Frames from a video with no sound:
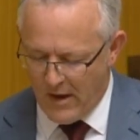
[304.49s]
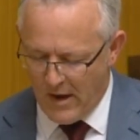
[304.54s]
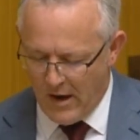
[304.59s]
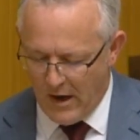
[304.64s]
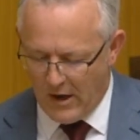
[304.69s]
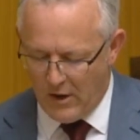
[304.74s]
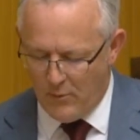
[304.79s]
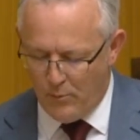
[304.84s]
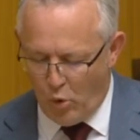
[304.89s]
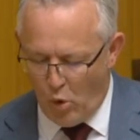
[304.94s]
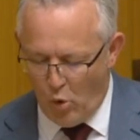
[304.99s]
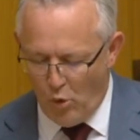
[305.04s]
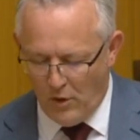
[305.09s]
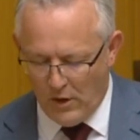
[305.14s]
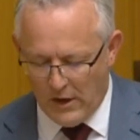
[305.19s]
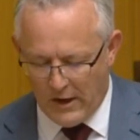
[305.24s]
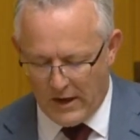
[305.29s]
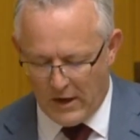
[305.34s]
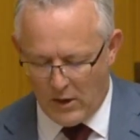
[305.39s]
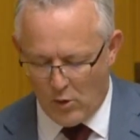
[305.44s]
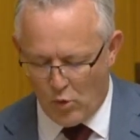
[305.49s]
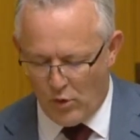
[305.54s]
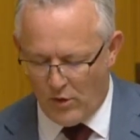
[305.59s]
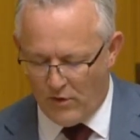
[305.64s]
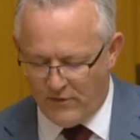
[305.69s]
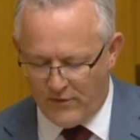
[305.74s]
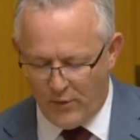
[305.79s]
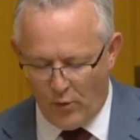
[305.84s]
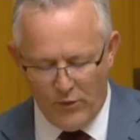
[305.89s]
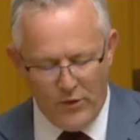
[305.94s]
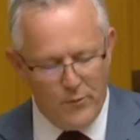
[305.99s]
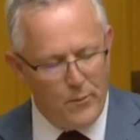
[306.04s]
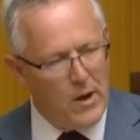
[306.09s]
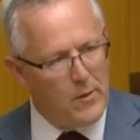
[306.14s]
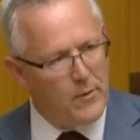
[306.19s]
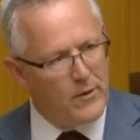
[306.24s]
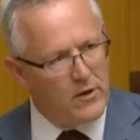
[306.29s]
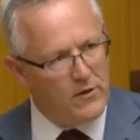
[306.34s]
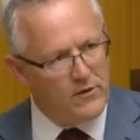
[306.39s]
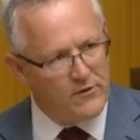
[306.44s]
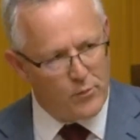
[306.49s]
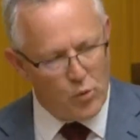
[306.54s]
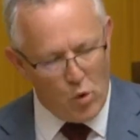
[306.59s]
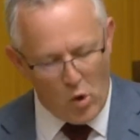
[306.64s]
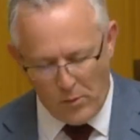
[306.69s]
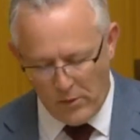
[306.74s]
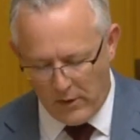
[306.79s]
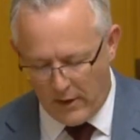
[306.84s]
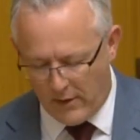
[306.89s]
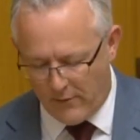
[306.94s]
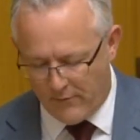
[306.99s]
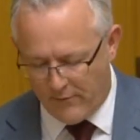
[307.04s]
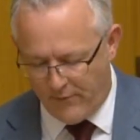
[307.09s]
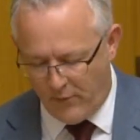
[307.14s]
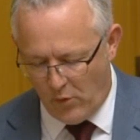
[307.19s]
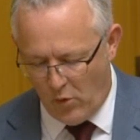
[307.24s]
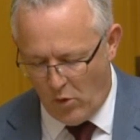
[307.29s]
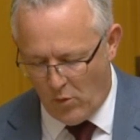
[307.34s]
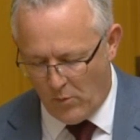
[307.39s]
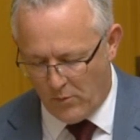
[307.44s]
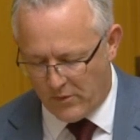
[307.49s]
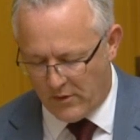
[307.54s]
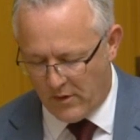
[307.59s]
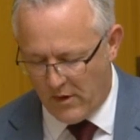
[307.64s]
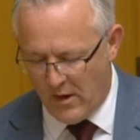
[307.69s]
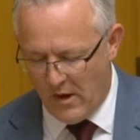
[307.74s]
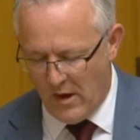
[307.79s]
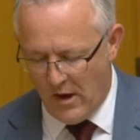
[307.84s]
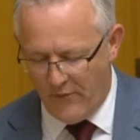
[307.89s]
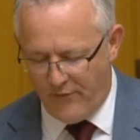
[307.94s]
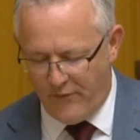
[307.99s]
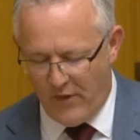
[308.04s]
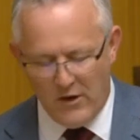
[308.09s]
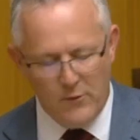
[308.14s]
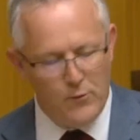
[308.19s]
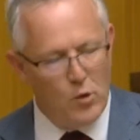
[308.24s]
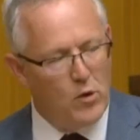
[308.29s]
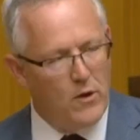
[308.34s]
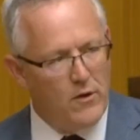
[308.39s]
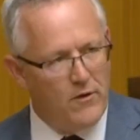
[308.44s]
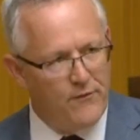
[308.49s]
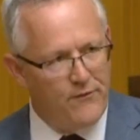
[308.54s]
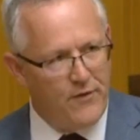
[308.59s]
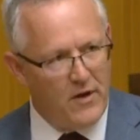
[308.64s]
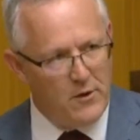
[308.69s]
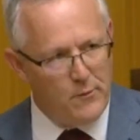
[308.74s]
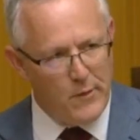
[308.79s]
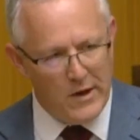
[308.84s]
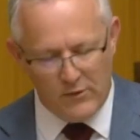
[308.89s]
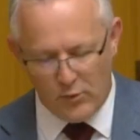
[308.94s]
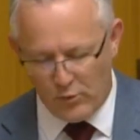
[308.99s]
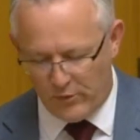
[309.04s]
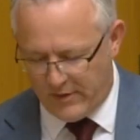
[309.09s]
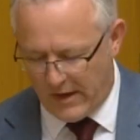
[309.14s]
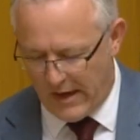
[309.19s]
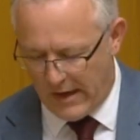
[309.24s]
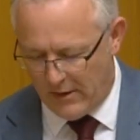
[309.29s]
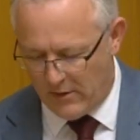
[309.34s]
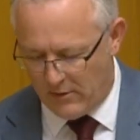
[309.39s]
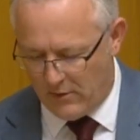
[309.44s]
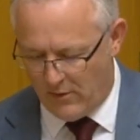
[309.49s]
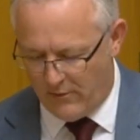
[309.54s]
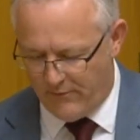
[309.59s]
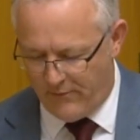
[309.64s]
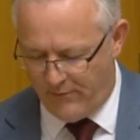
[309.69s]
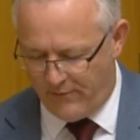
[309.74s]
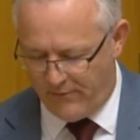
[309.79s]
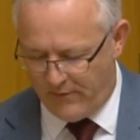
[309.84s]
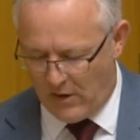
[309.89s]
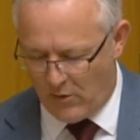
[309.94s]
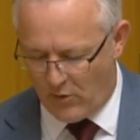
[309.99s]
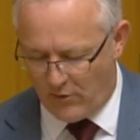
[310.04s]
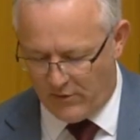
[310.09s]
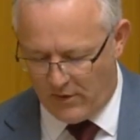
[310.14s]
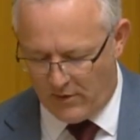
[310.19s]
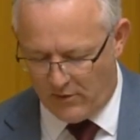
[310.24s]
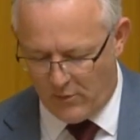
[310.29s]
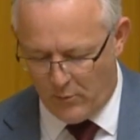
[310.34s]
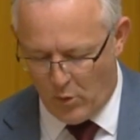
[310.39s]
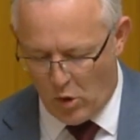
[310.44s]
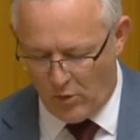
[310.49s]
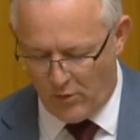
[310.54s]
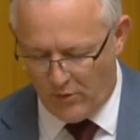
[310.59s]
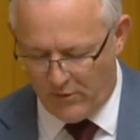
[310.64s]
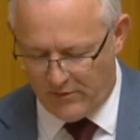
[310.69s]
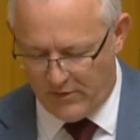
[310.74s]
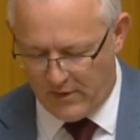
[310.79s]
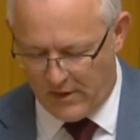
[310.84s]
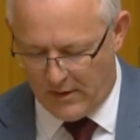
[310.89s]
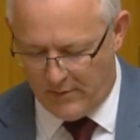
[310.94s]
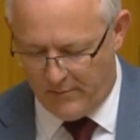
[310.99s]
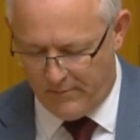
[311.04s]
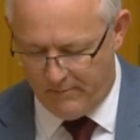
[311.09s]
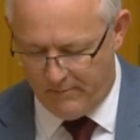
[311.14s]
And importantly, it would ensure the public is properly informed, a fundamental tenet of a flourishing democracy.